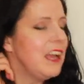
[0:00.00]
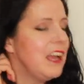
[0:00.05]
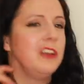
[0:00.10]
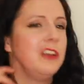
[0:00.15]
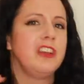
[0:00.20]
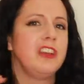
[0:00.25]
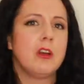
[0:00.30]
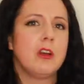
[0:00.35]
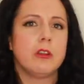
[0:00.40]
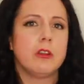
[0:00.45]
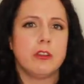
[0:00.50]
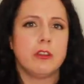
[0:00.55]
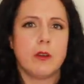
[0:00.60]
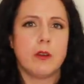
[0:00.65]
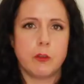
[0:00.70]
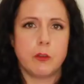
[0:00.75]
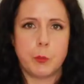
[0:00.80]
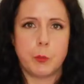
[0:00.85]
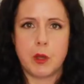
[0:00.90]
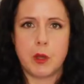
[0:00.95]
She also
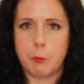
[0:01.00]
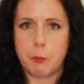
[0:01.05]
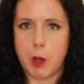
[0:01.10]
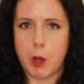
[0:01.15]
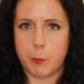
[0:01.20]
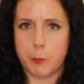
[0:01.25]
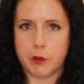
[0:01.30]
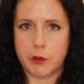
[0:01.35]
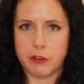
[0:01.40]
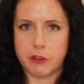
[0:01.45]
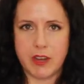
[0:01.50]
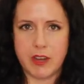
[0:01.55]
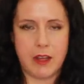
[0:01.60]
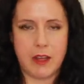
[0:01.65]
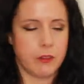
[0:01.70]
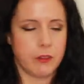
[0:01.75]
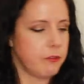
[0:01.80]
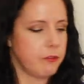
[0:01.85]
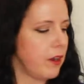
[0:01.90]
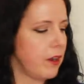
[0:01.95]
has put poppers
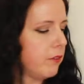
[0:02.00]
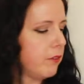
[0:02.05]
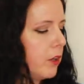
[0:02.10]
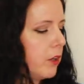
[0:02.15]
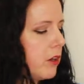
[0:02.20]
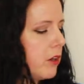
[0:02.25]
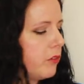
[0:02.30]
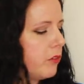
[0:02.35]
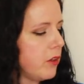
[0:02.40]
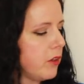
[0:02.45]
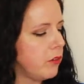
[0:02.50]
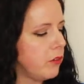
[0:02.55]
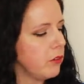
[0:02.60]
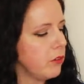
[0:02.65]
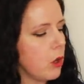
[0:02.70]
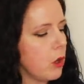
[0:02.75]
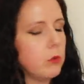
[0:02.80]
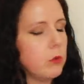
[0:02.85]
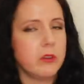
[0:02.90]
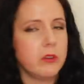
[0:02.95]
down the front of hers. This
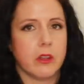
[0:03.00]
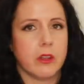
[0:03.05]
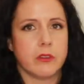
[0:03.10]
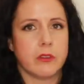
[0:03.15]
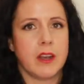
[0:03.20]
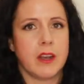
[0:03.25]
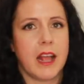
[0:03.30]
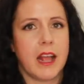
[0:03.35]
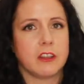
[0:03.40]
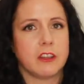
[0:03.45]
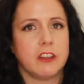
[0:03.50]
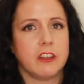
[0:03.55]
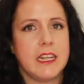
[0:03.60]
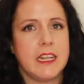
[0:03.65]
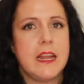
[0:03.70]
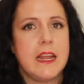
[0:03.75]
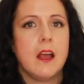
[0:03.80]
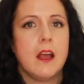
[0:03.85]
coat doesn't actually